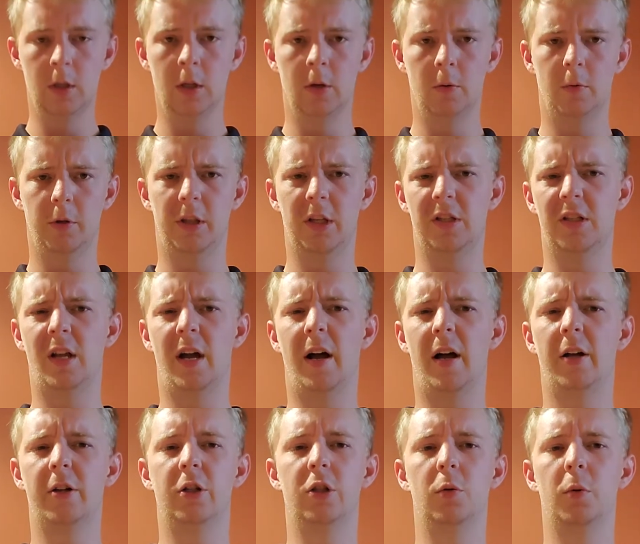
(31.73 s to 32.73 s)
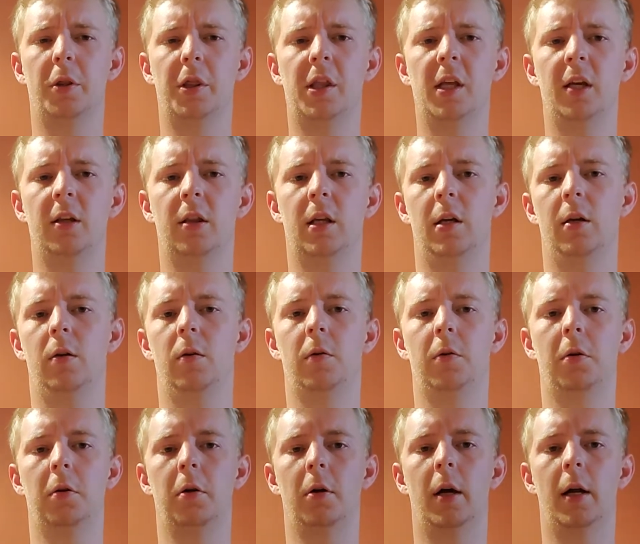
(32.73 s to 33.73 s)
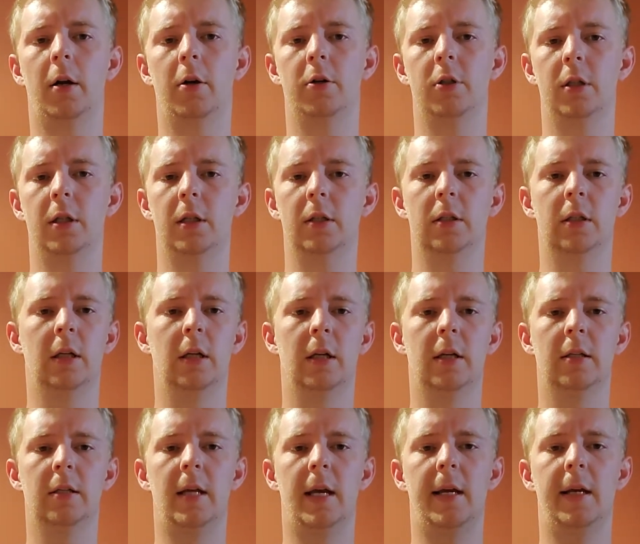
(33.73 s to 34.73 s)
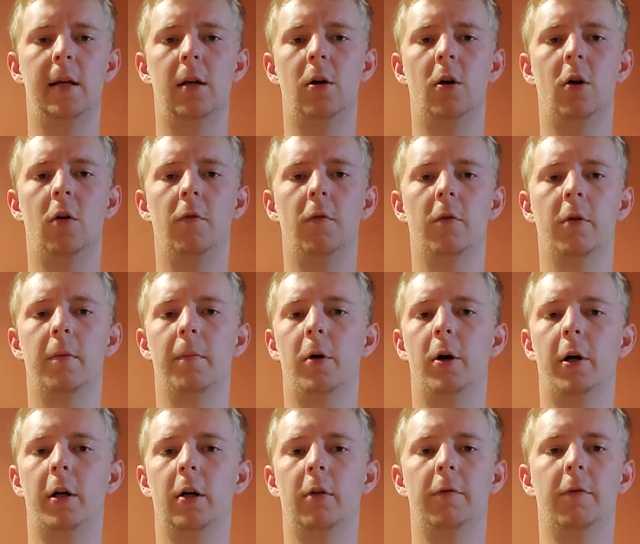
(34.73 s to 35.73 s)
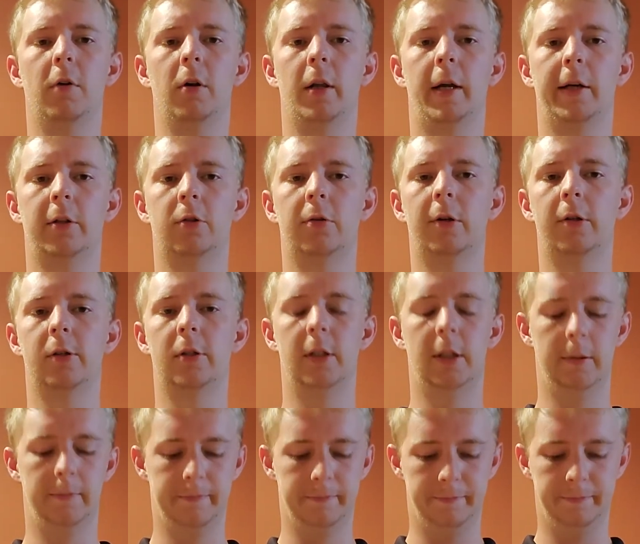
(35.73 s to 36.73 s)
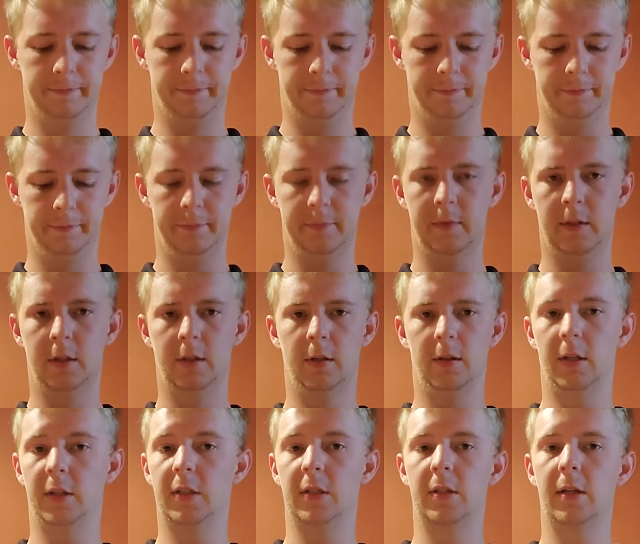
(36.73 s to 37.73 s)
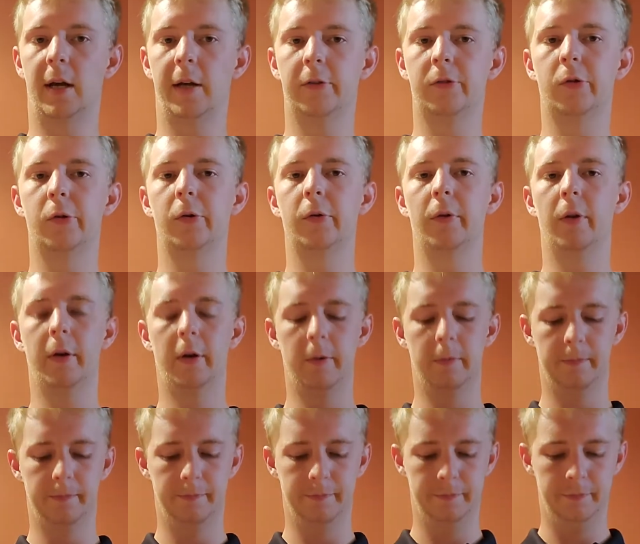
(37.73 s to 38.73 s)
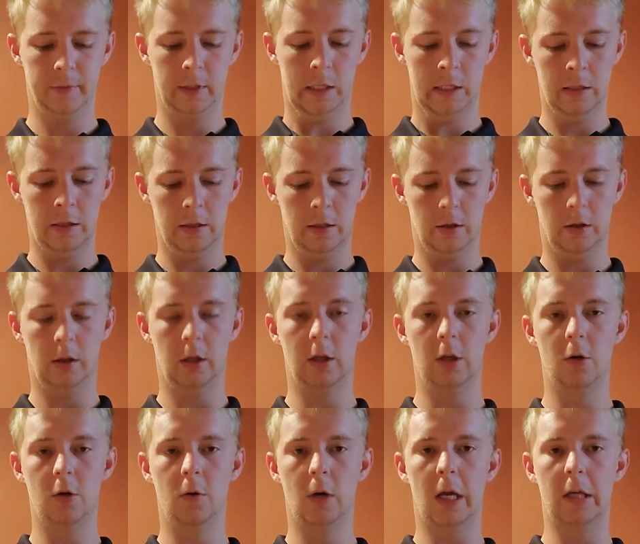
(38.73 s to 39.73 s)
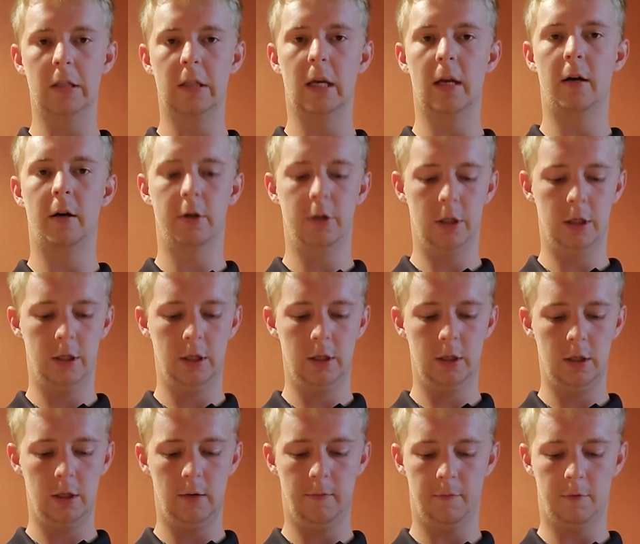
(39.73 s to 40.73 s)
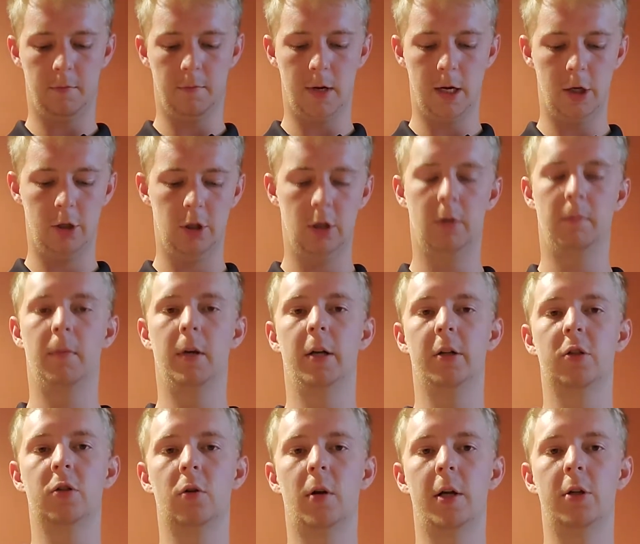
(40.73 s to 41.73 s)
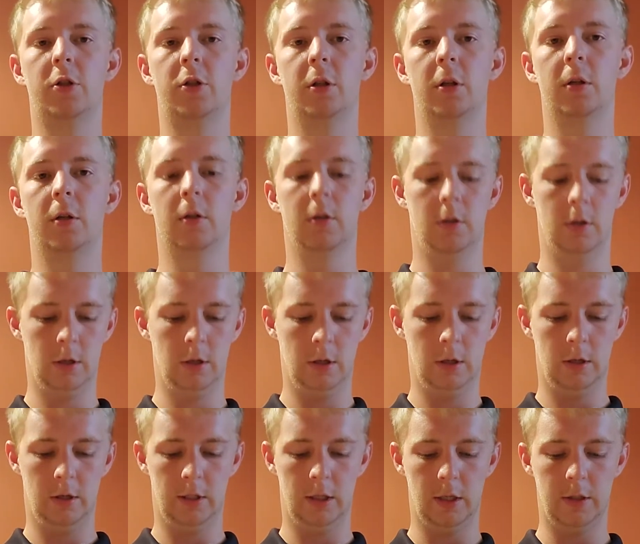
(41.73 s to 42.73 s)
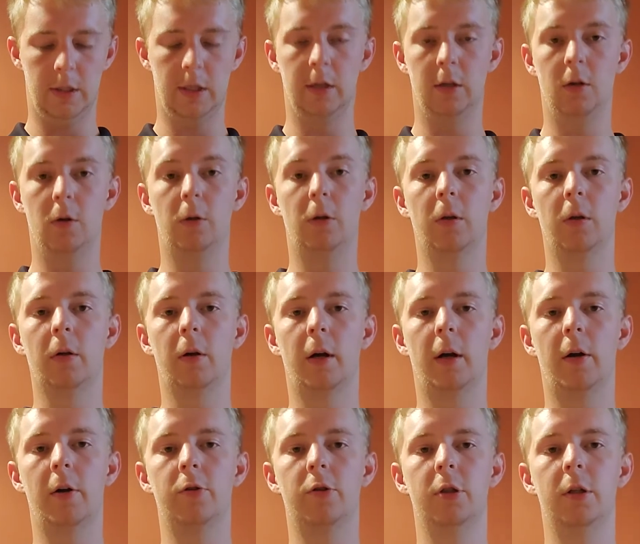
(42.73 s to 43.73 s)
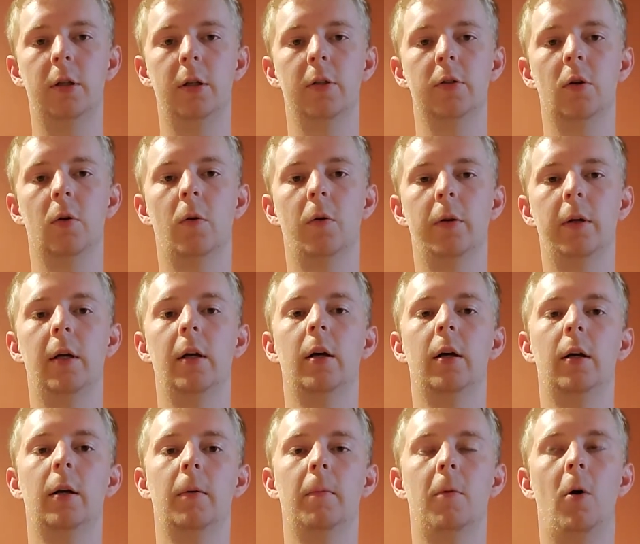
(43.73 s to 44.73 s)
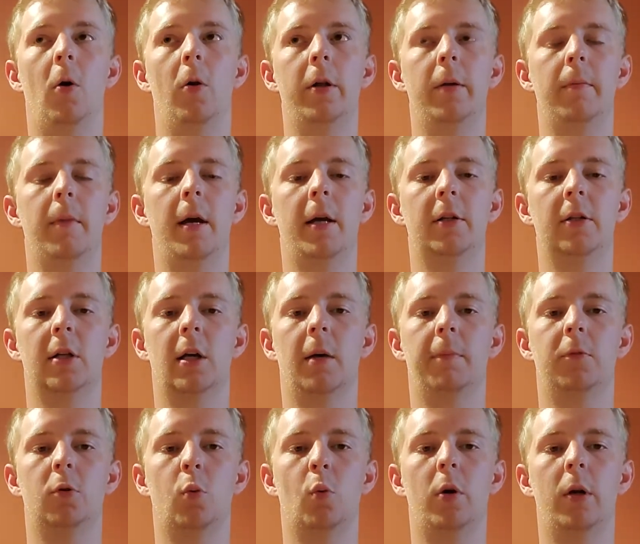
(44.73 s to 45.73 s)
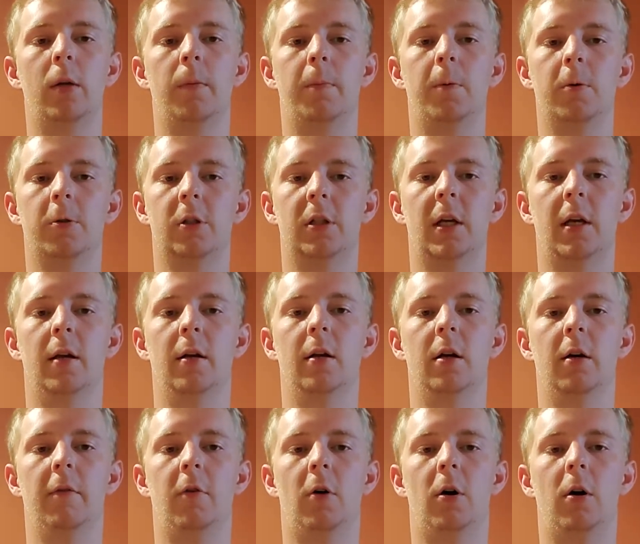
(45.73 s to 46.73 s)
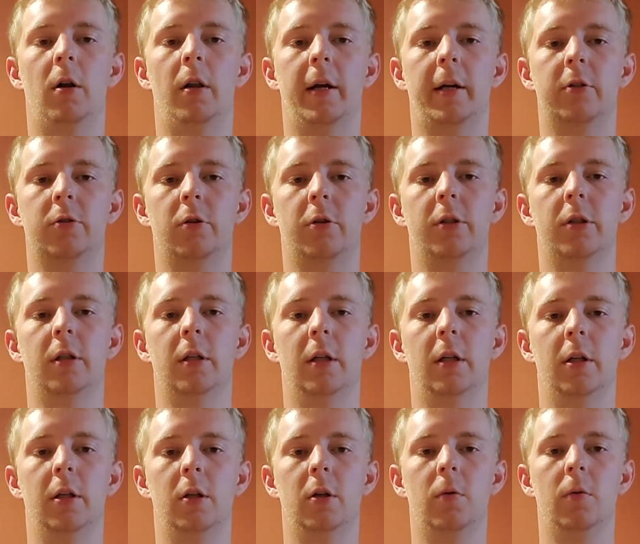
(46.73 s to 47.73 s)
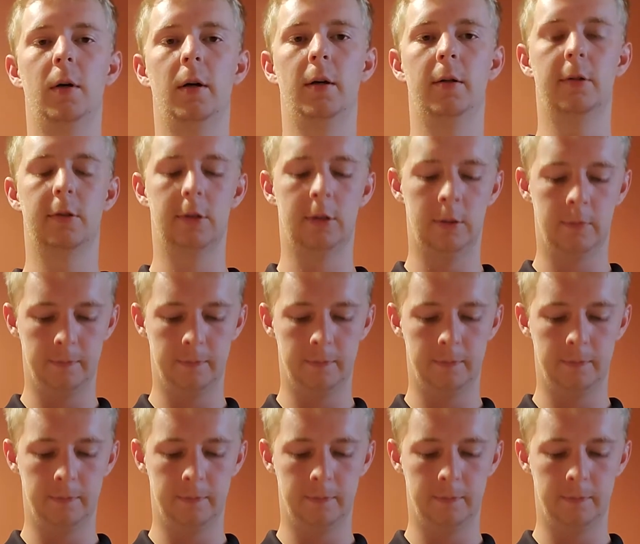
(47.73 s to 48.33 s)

With this knowledge, you would think that nuclear energy is taking over the market for electricity. This is not true, though. The U.S. Energy Information Administration says that nuclear energy is only makes up 20% of all electricity in the U.S.